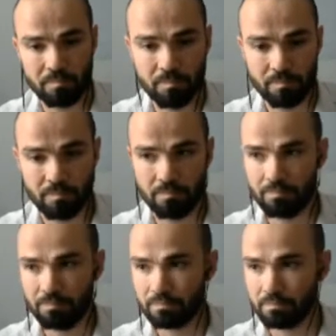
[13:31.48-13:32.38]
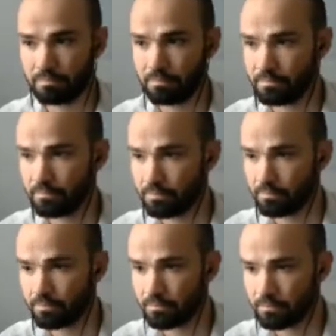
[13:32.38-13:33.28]

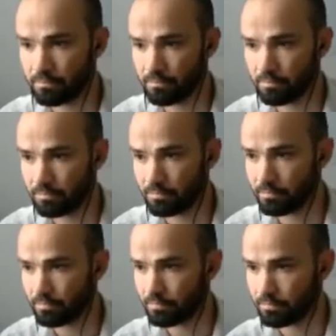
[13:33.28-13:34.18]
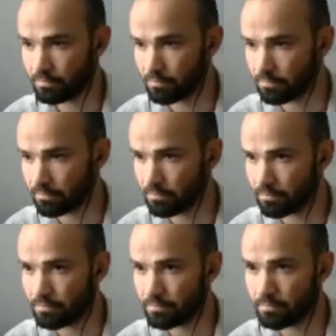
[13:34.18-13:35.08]

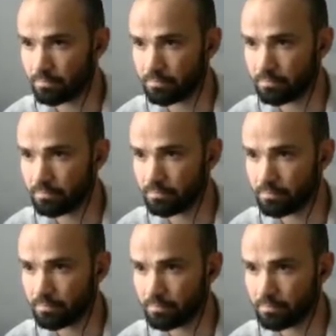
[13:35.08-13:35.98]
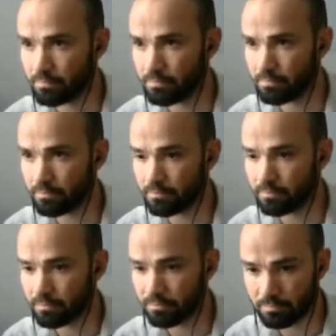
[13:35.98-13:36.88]

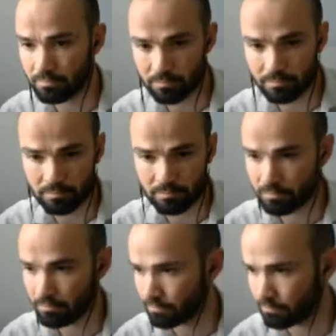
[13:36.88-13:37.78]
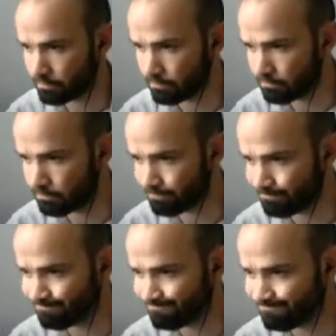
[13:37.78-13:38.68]

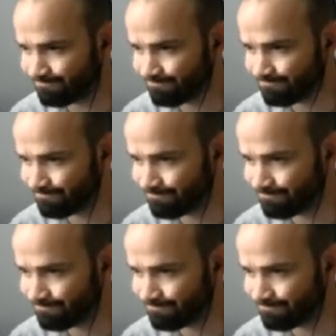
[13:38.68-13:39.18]
Nobody speaks.